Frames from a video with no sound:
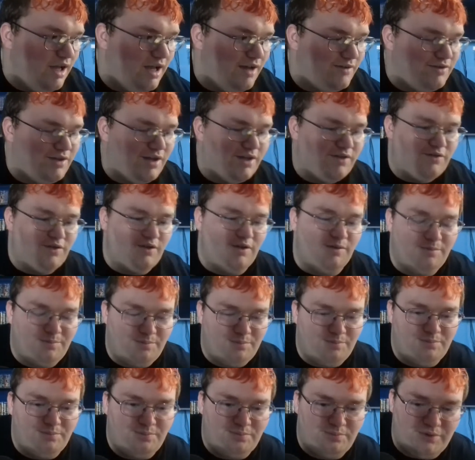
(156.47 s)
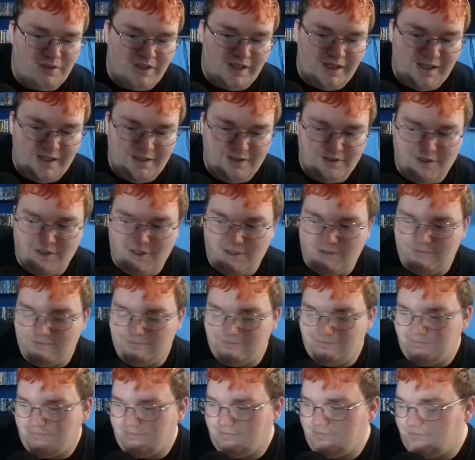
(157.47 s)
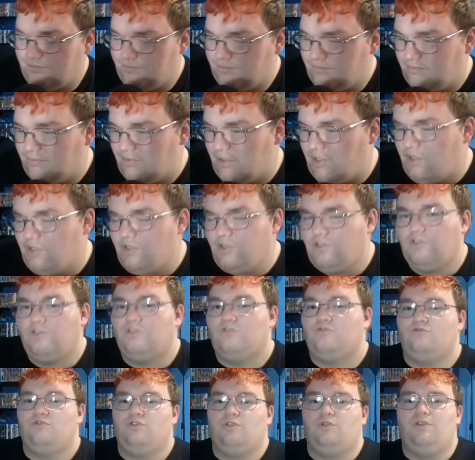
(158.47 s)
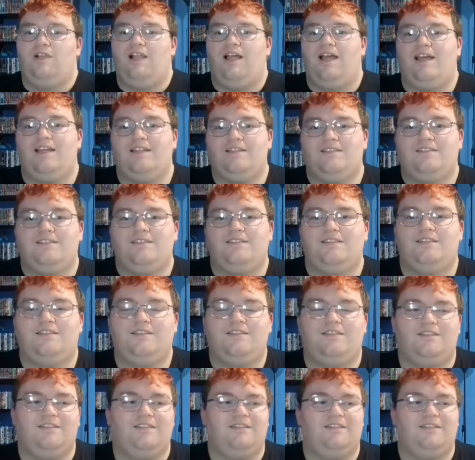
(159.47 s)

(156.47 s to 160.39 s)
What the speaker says: have you ever played roulette?